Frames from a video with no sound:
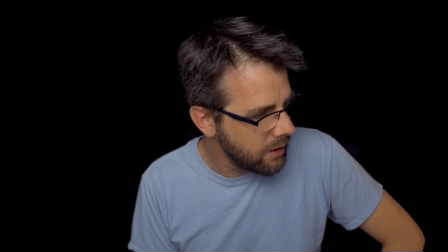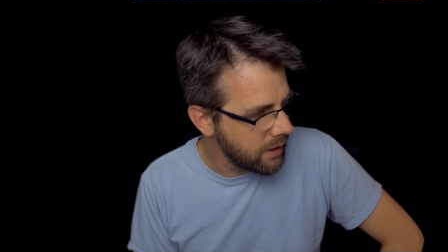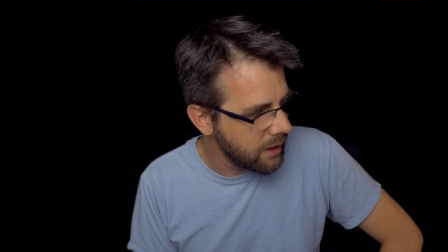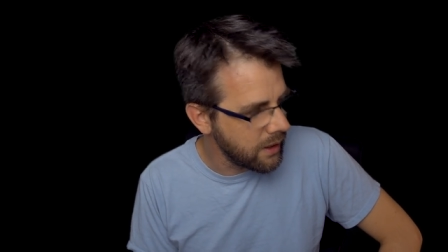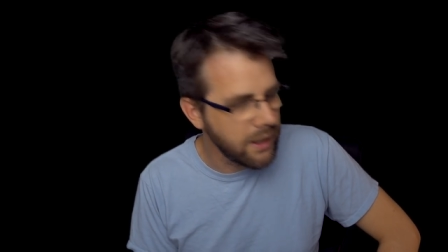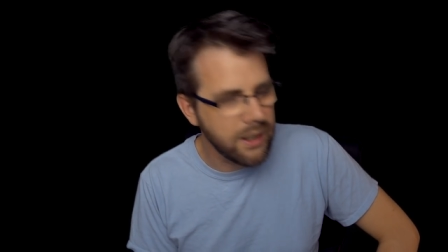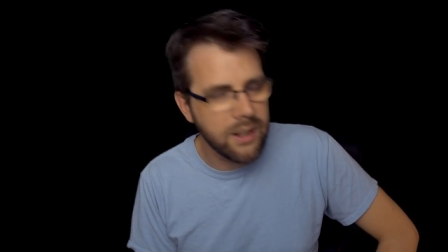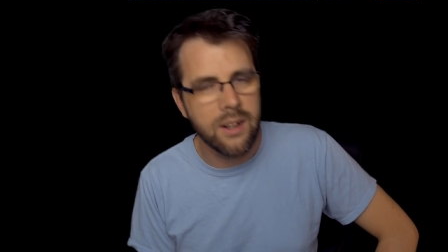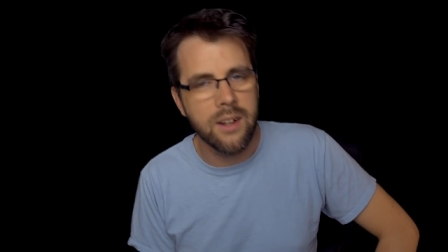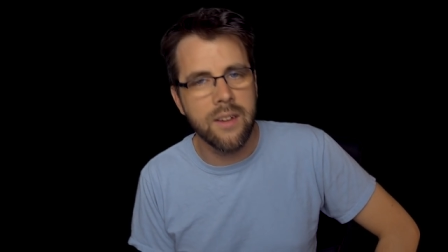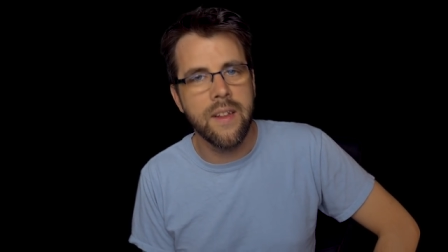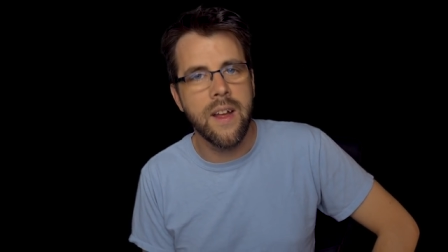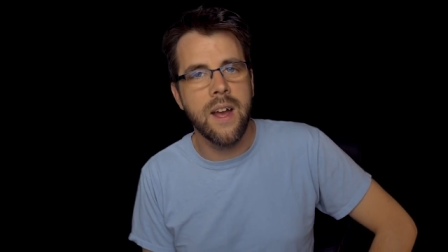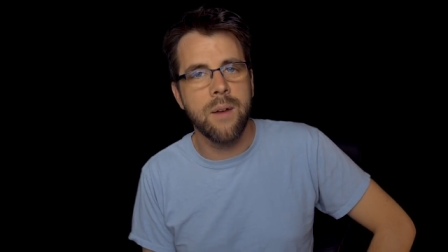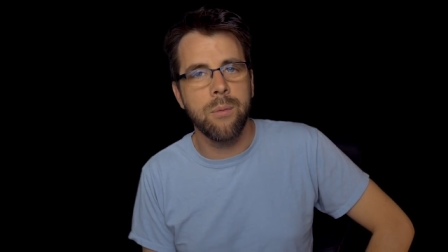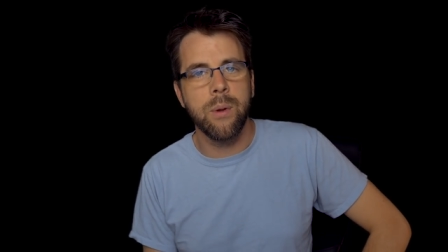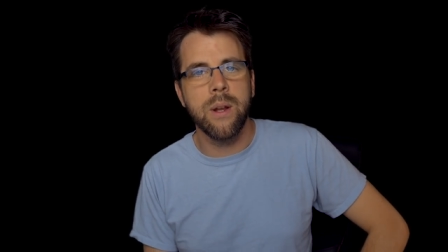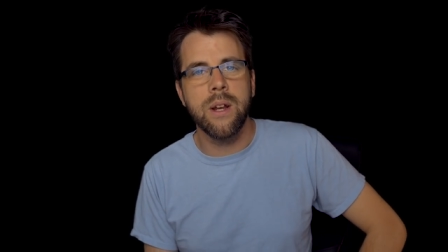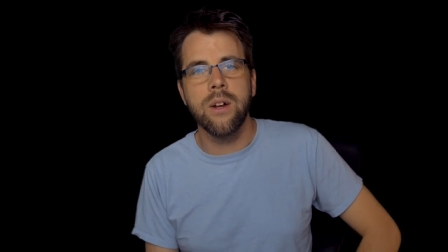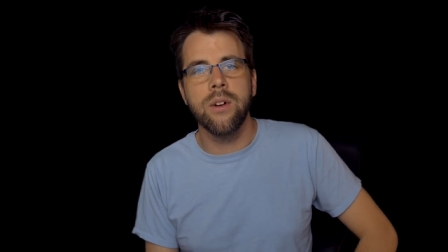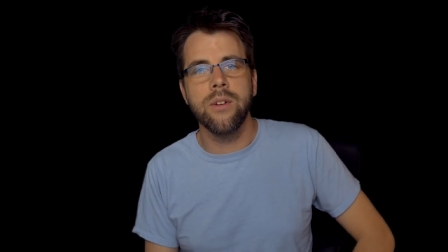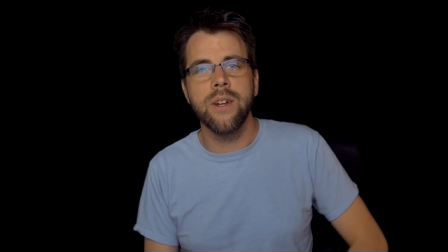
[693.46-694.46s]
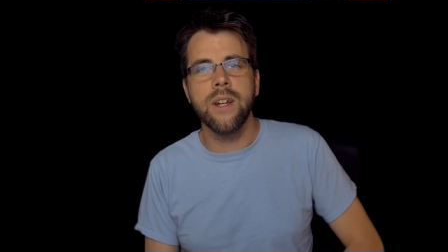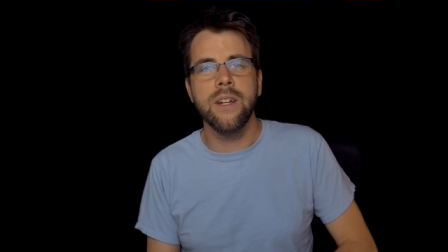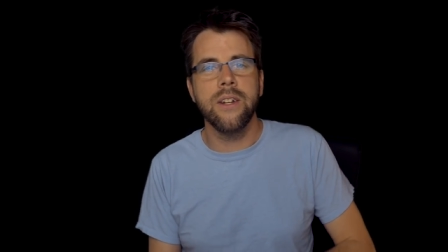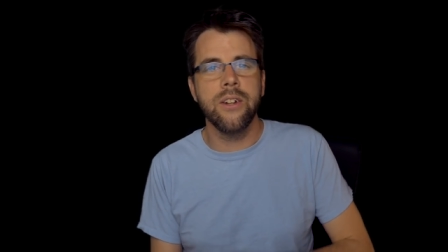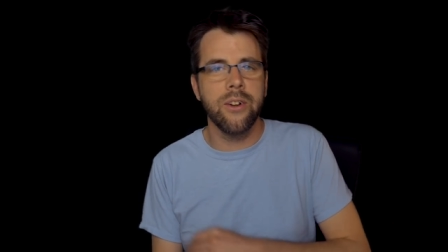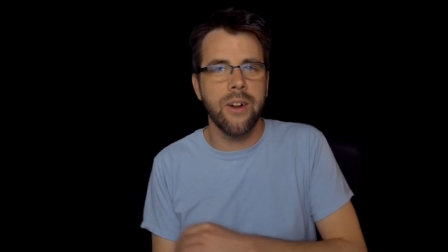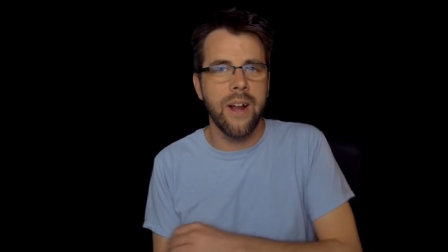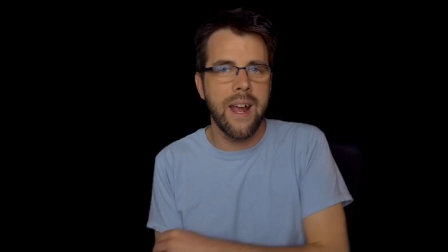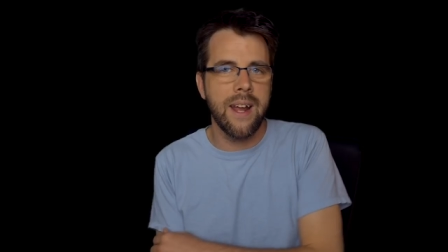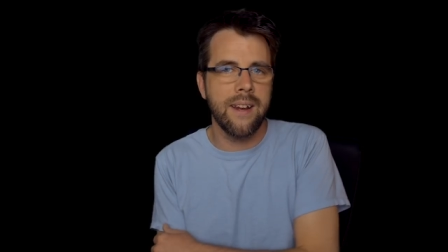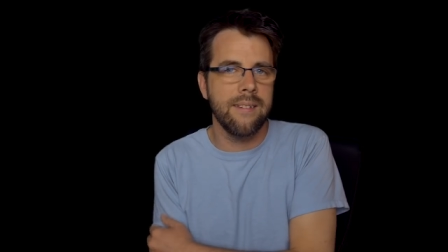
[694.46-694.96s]
Can you hear that? We don't need
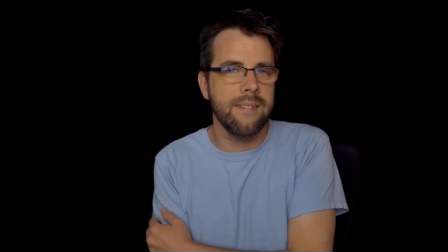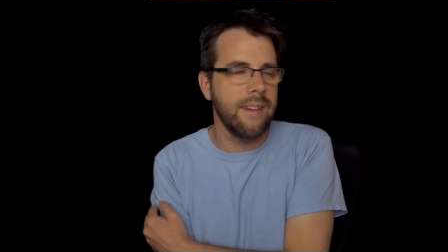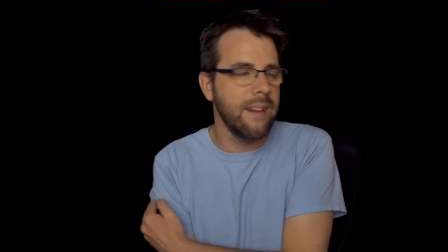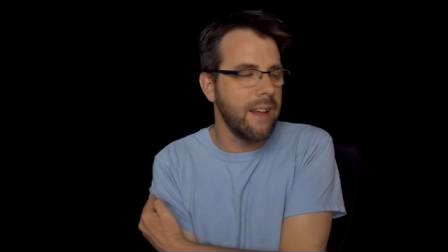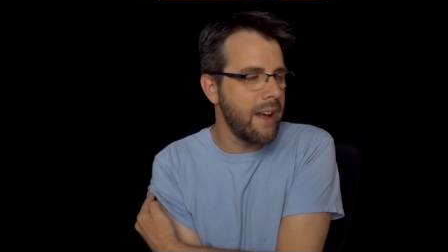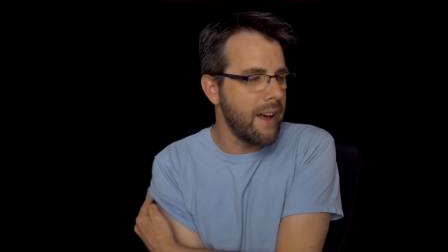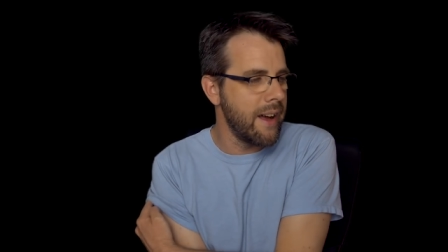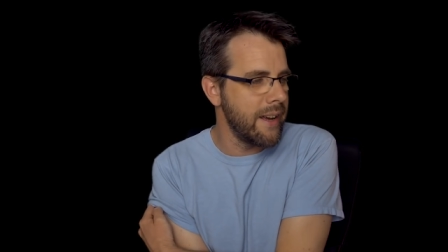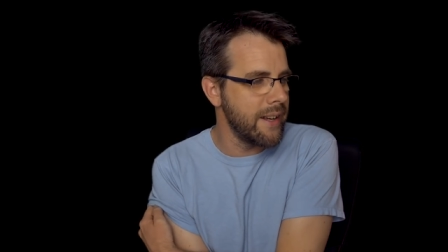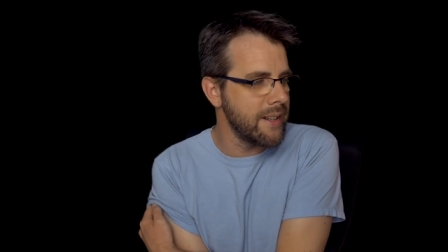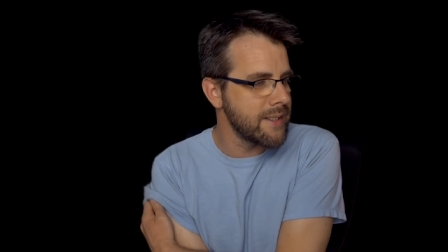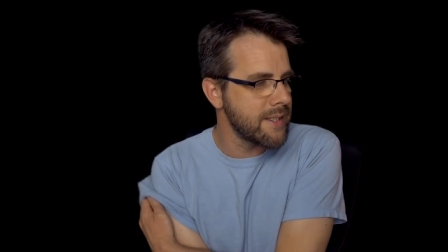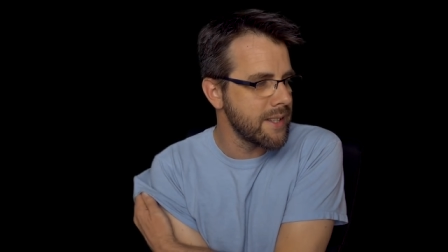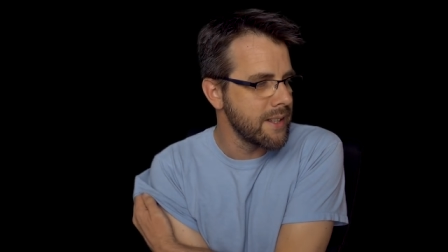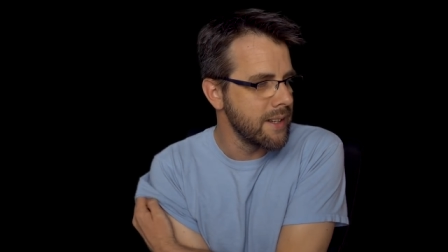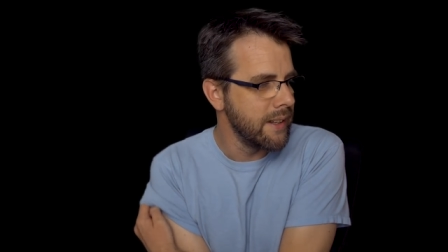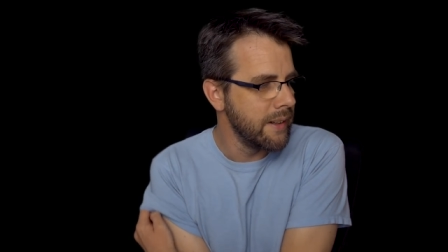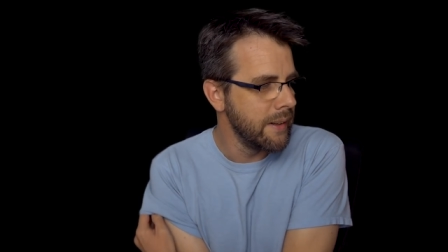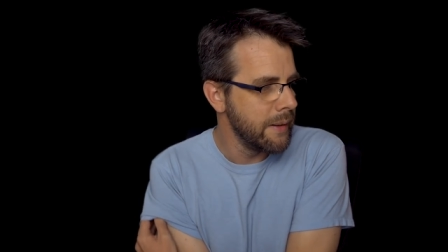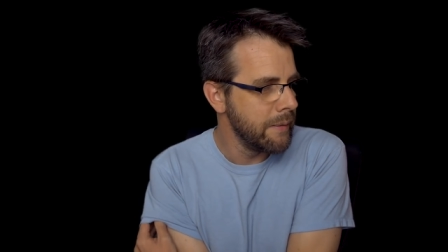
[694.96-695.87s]
your hate and lies.